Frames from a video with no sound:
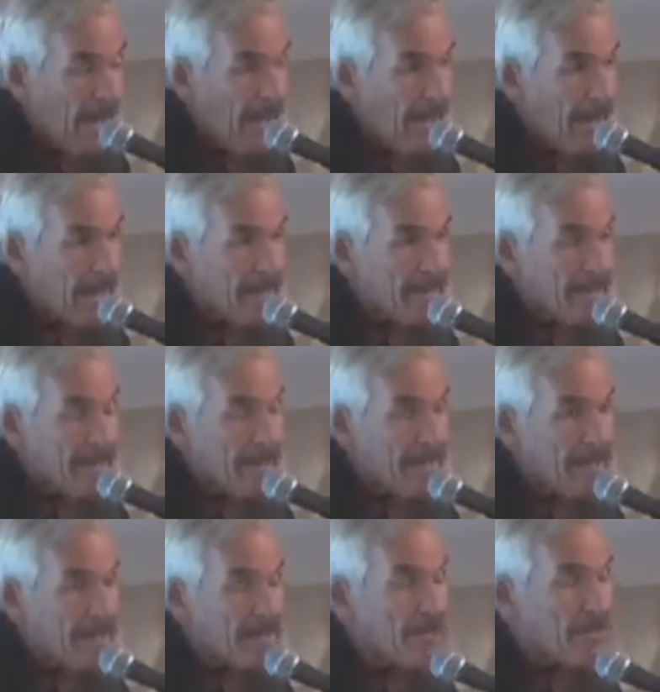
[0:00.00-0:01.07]
And it
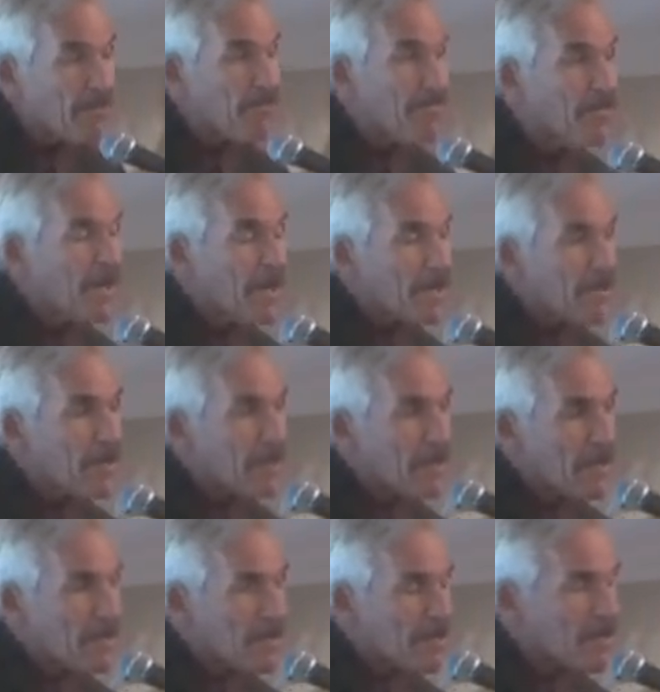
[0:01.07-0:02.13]
has an effect.
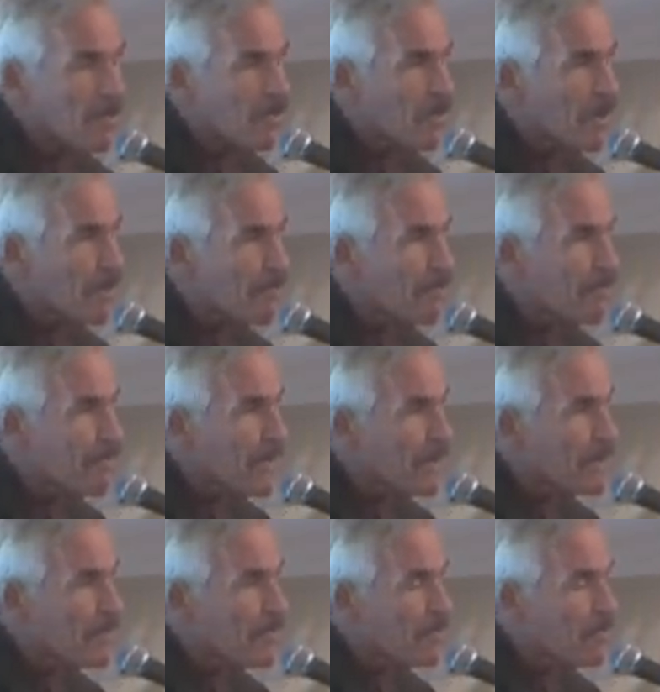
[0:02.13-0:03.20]
It's called
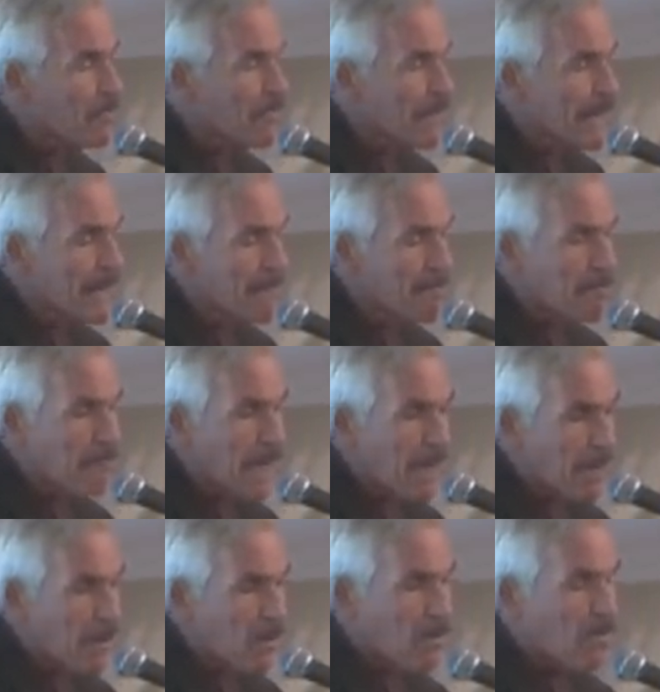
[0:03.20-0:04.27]
effecto
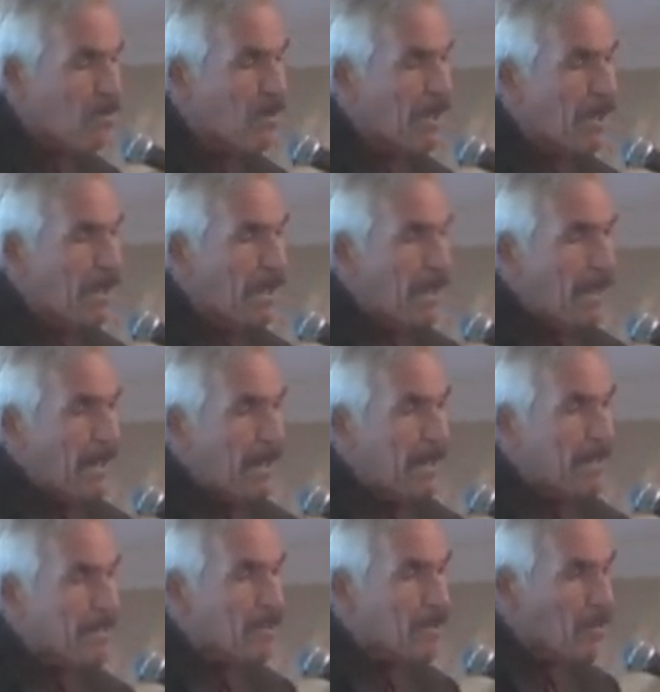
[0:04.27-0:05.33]
relampago.
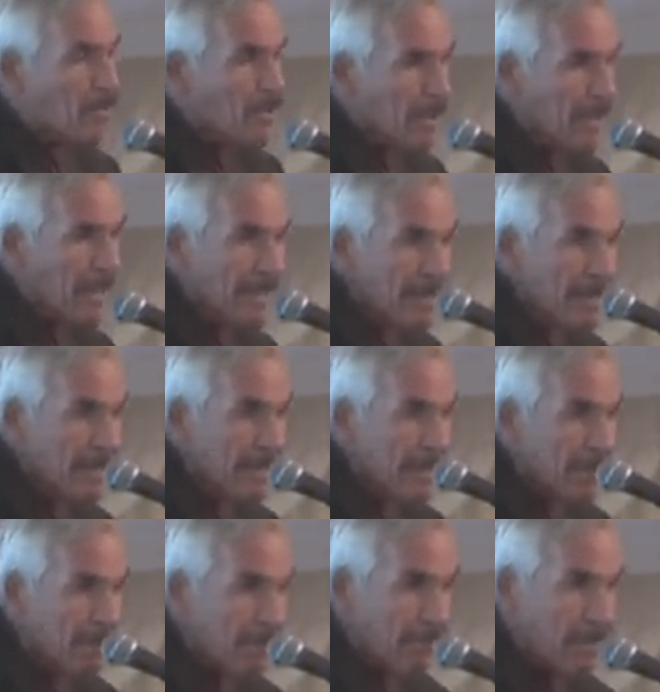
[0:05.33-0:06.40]
It's called the
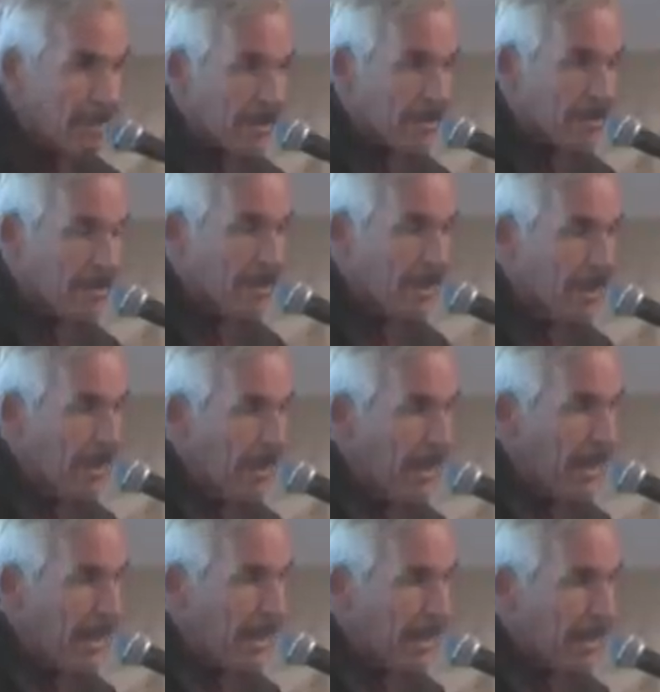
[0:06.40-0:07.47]
lightning effect.
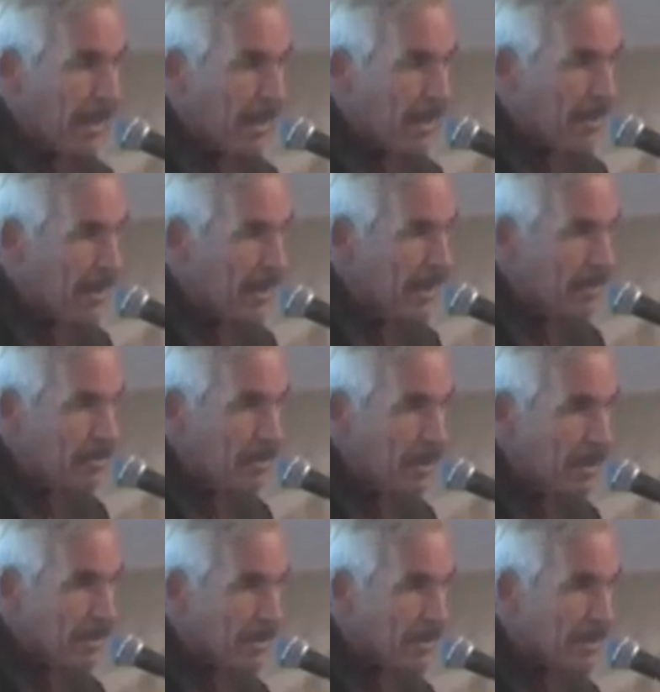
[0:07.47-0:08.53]
And on
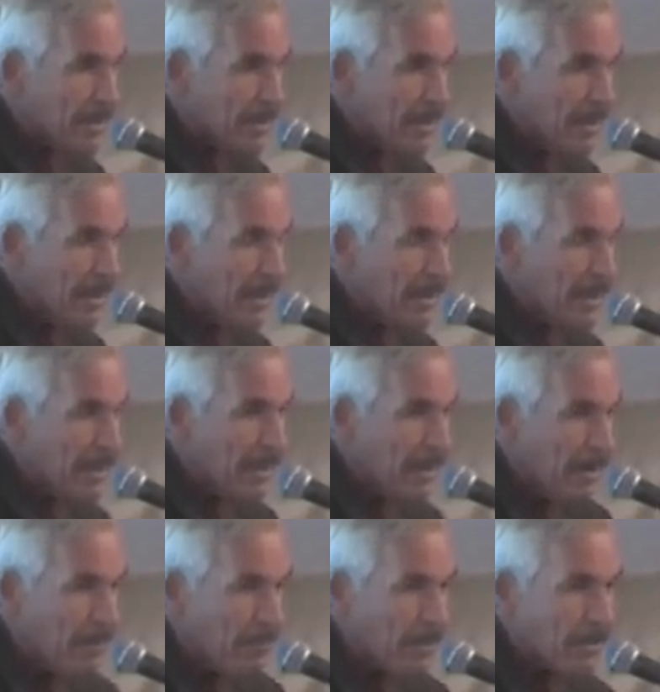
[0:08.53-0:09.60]
equinox day,
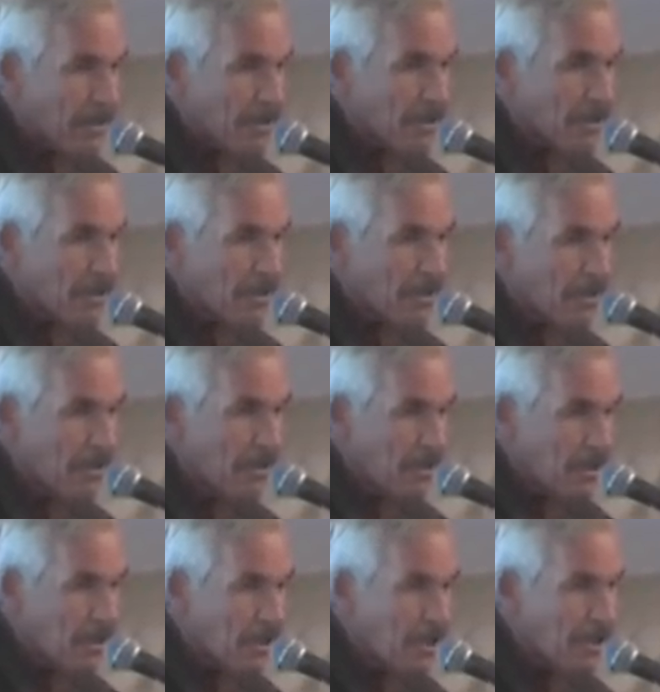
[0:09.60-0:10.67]
there's a
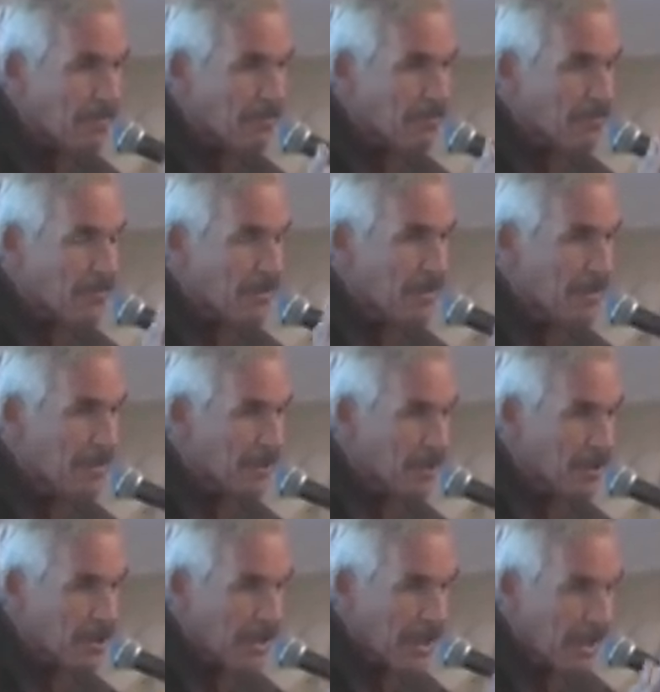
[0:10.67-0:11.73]
sudden shift in
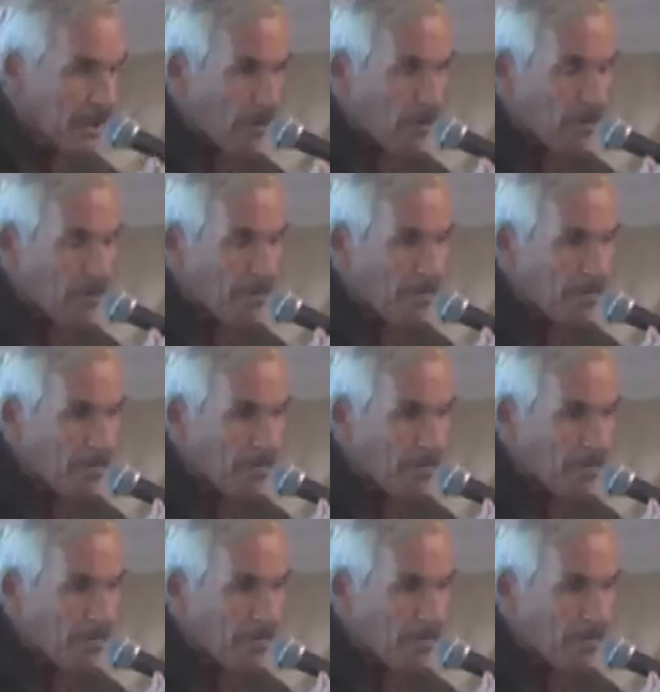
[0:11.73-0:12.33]
shadow